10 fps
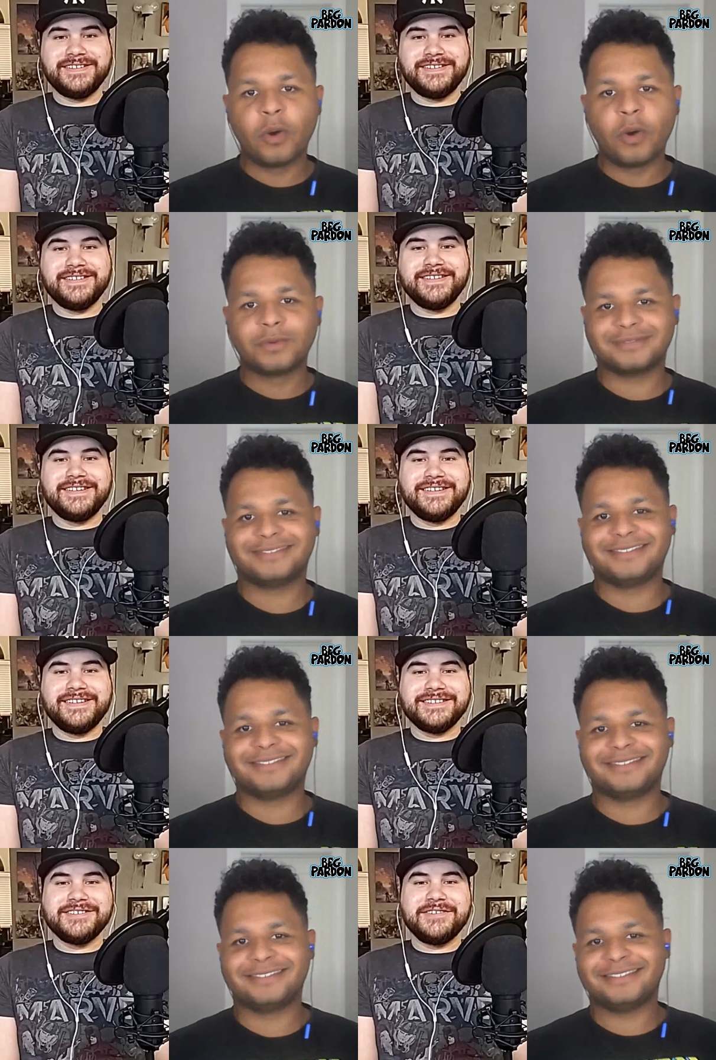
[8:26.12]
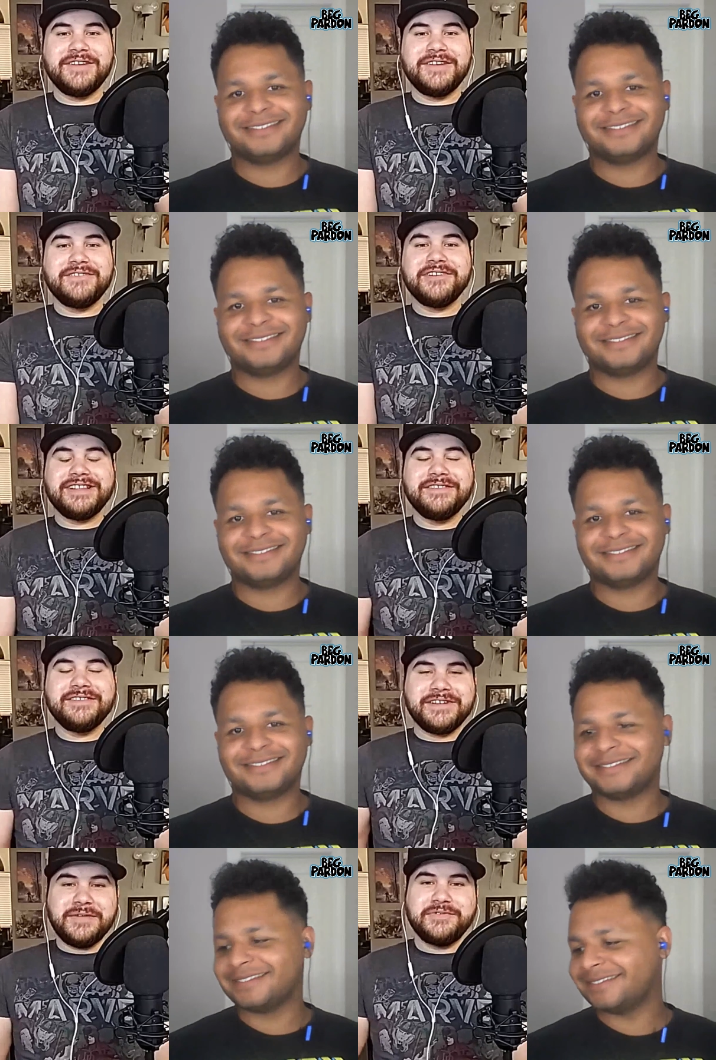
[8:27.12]
Speaker 1: Woo! So if you ever go to the
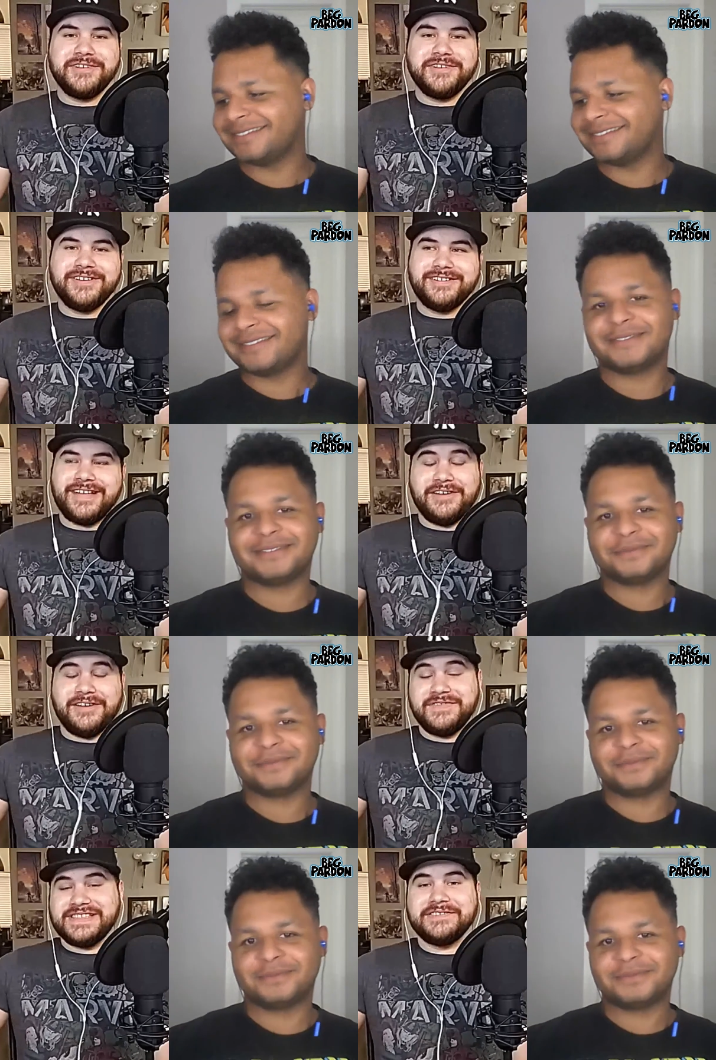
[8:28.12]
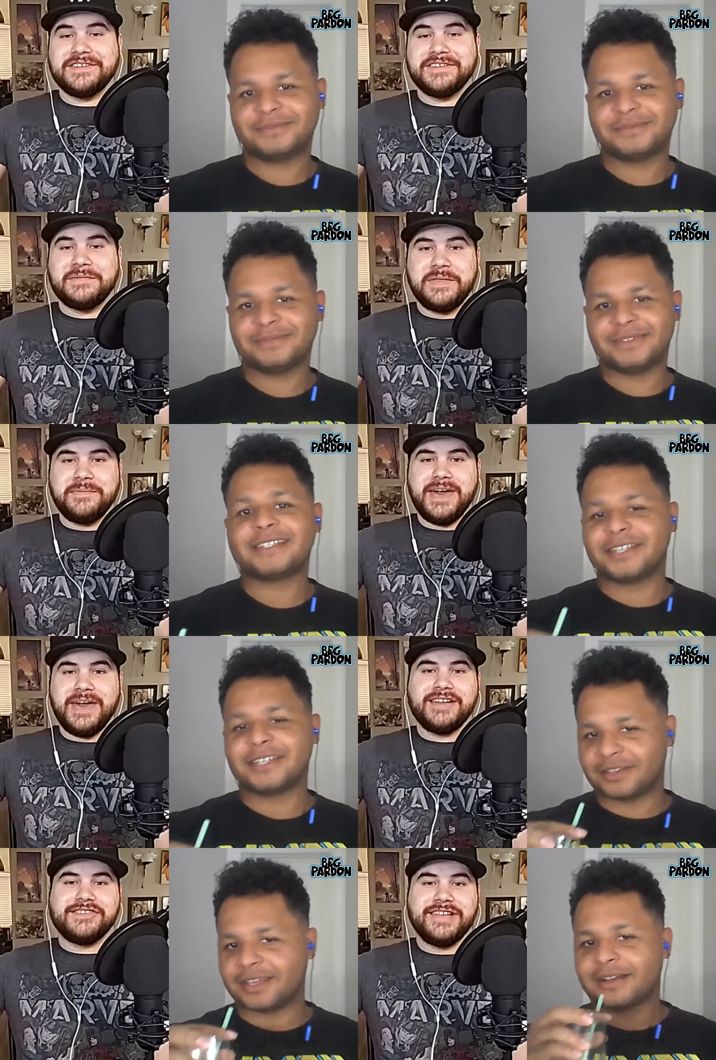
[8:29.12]
Cleveland airport, I don't know if it's still there, but
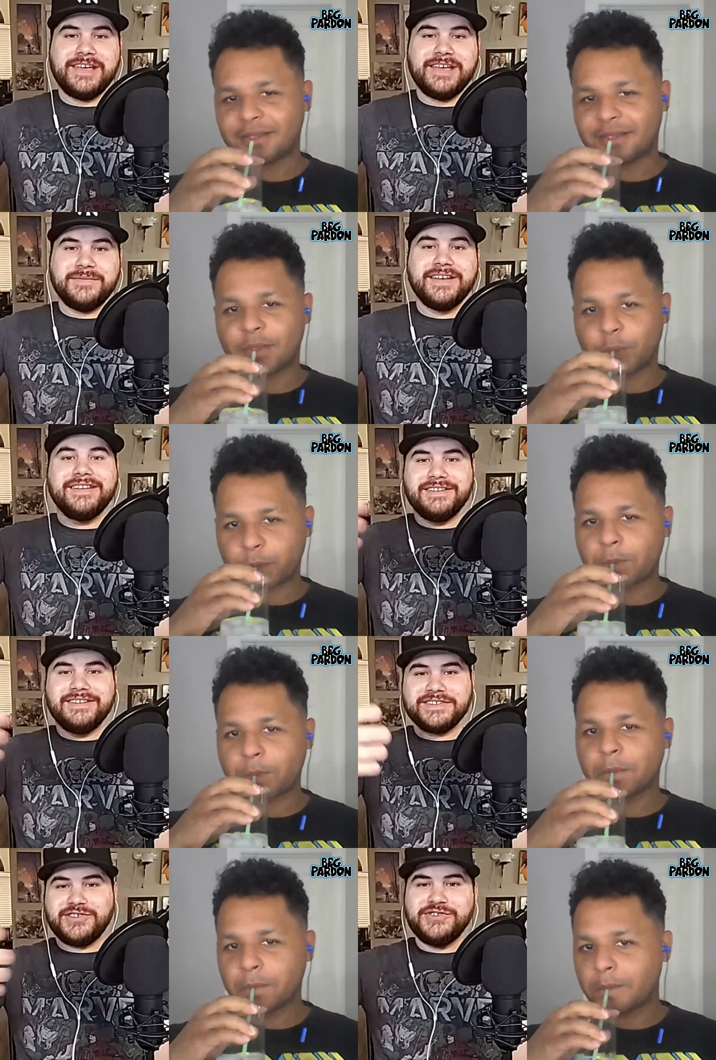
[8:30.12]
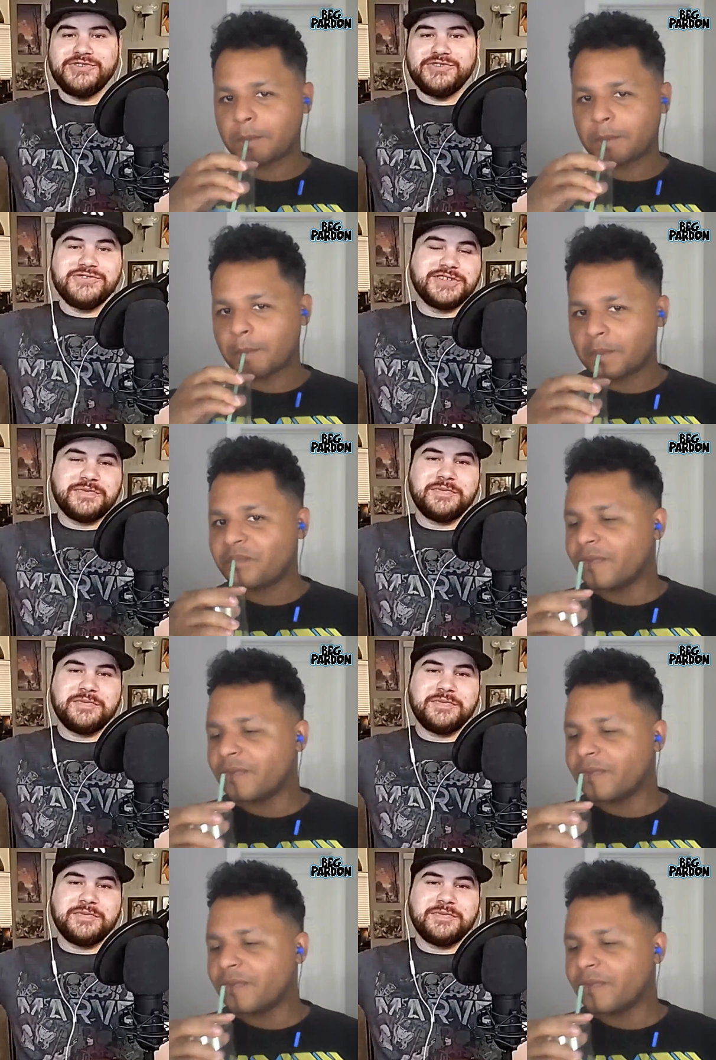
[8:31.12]
it's in the baggage there. claim, there's a huge